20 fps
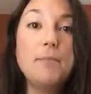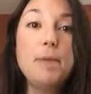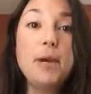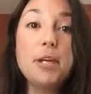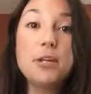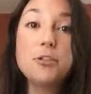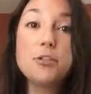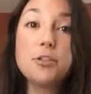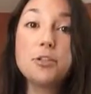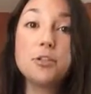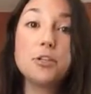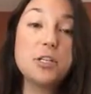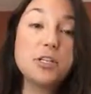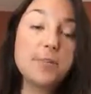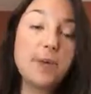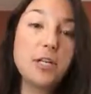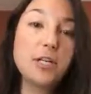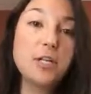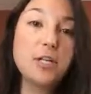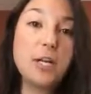Pictures are
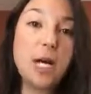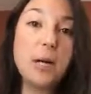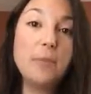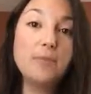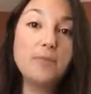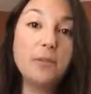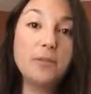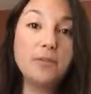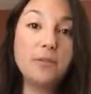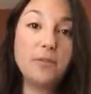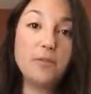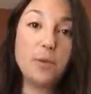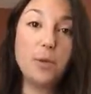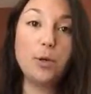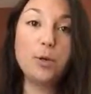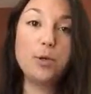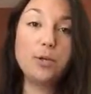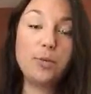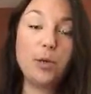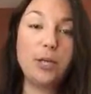especially helpful if you have a
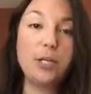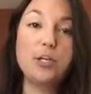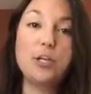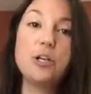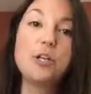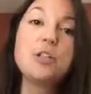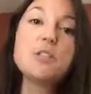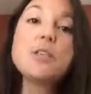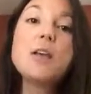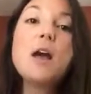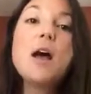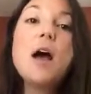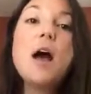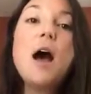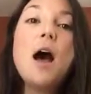book with pictures.